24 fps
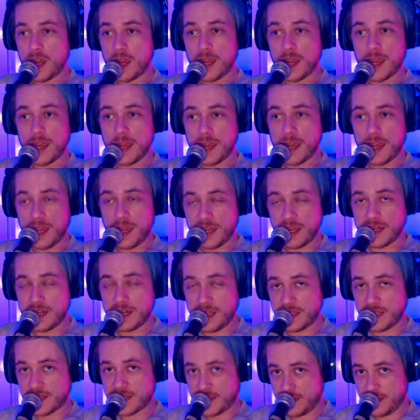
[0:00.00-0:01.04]
it
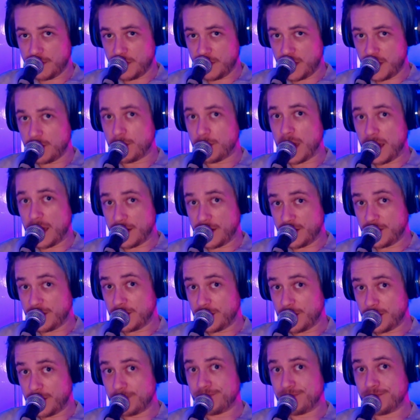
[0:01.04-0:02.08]
needs to be abandoned.
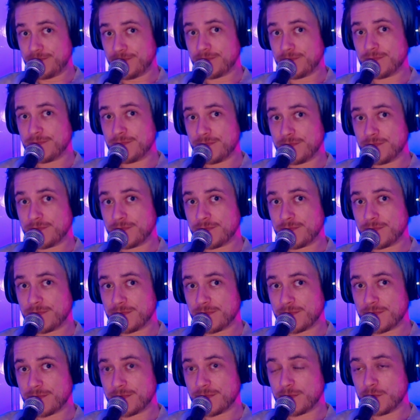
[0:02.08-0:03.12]

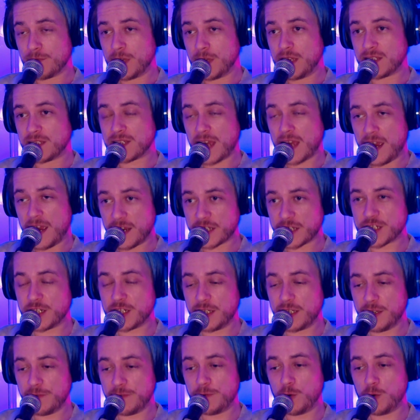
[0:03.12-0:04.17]
It's actually
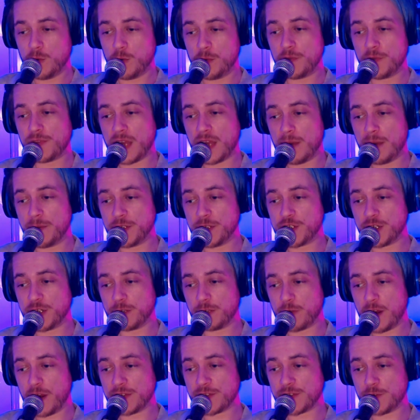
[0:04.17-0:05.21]
a form of damaging
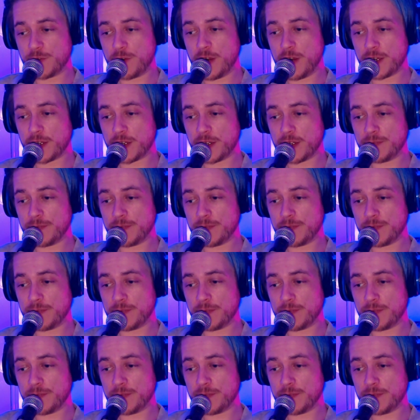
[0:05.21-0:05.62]
rhetoric.